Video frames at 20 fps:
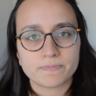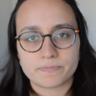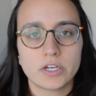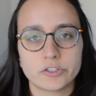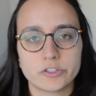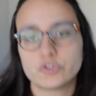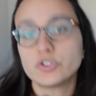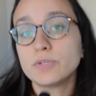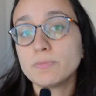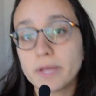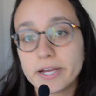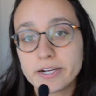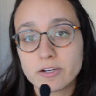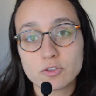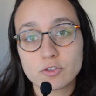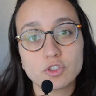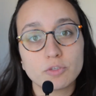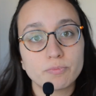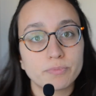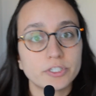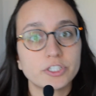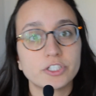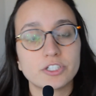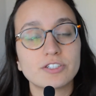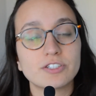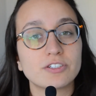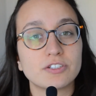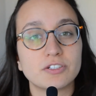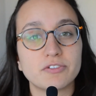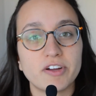Streamline also pushed us
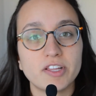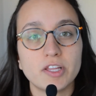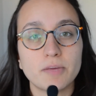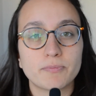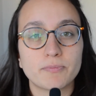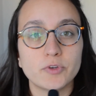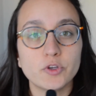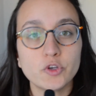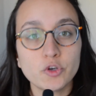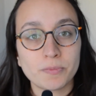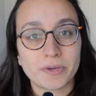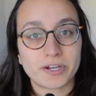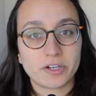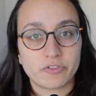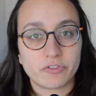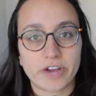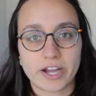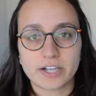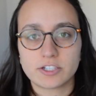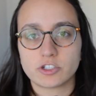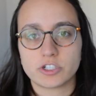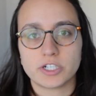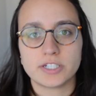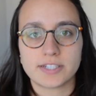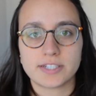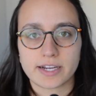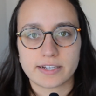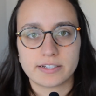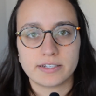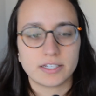to develop new manufacturing
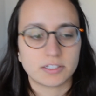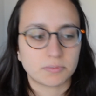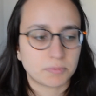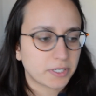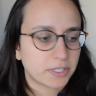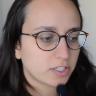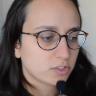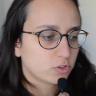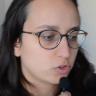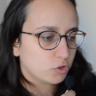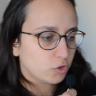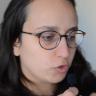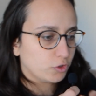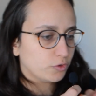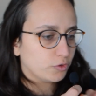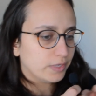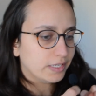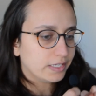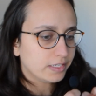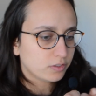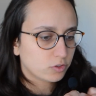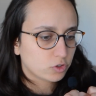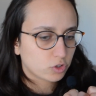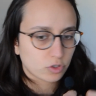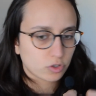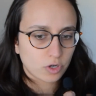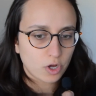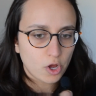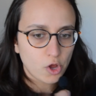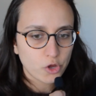techniques because, you needed
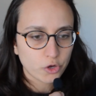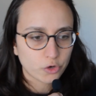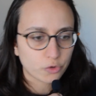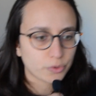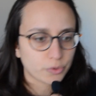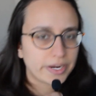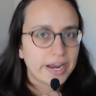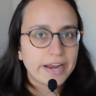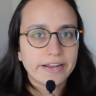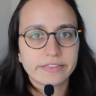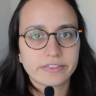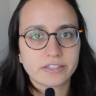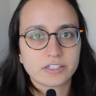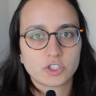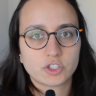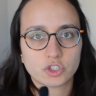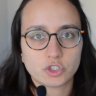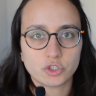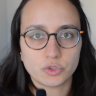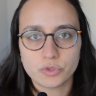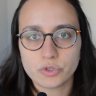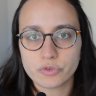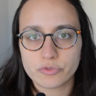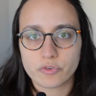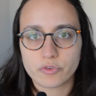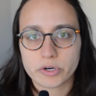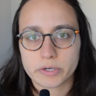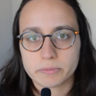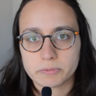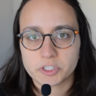to create this
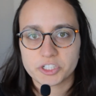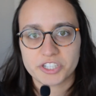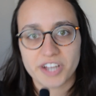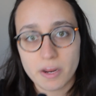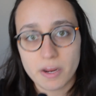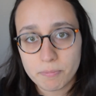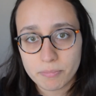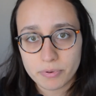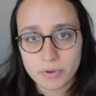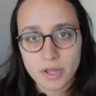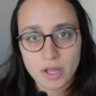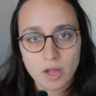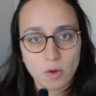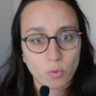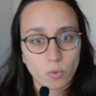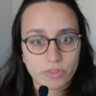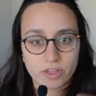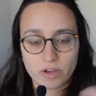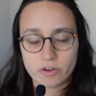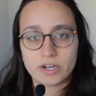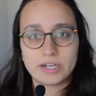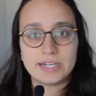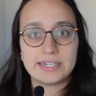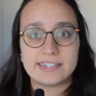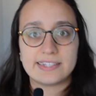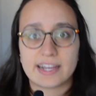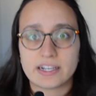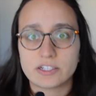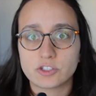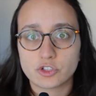uniform shape without any
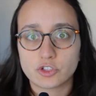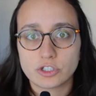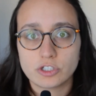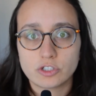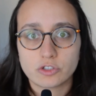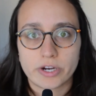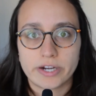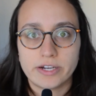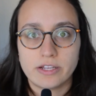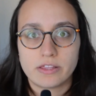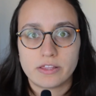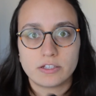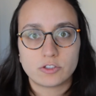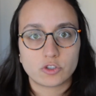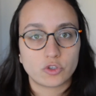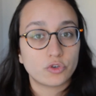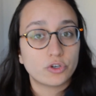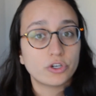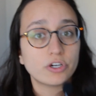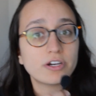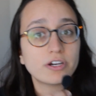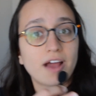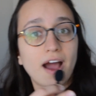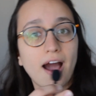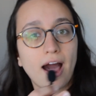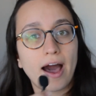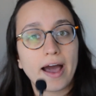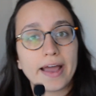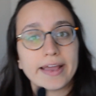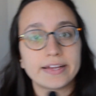textures or anything, so you couldn't
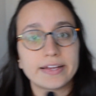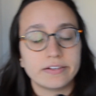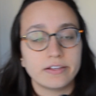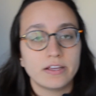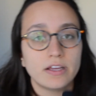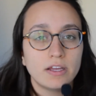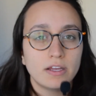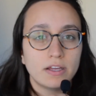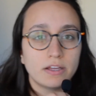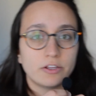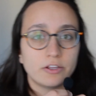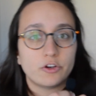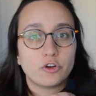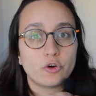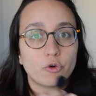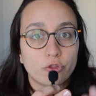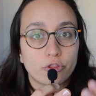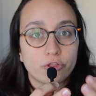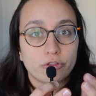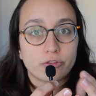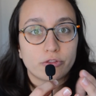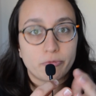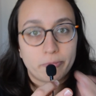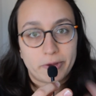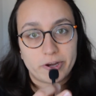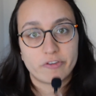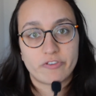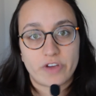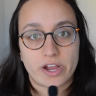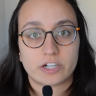hide, the
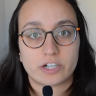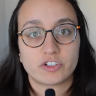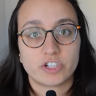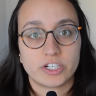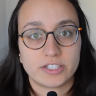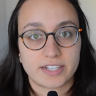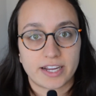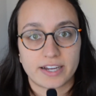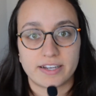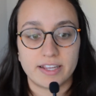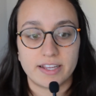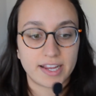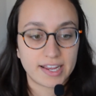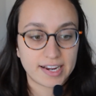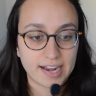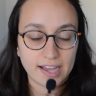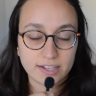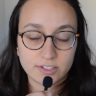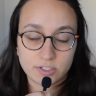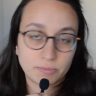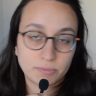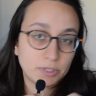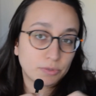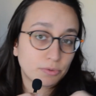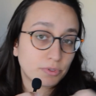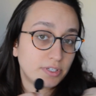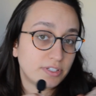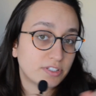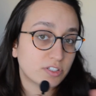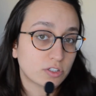manufacturing technique. It had to be
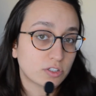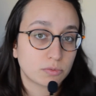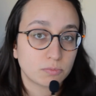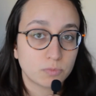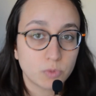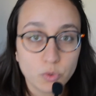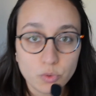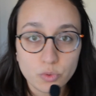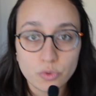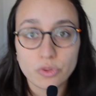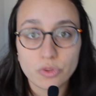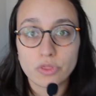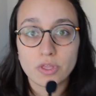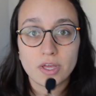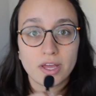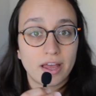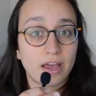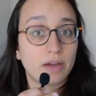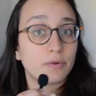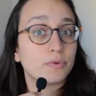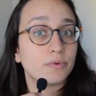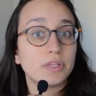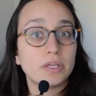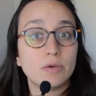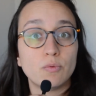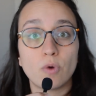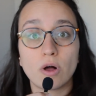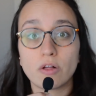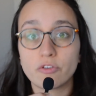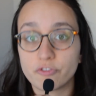really smooth and really
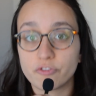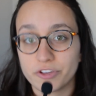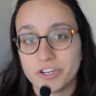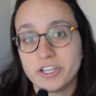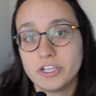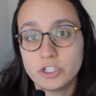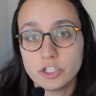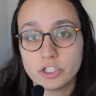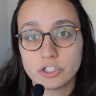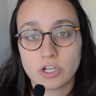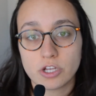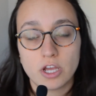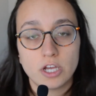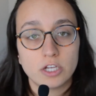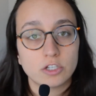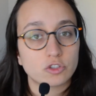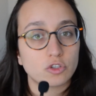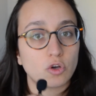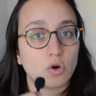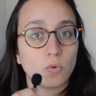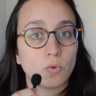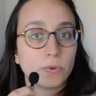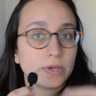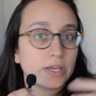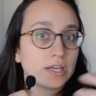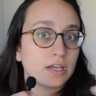well finished. So we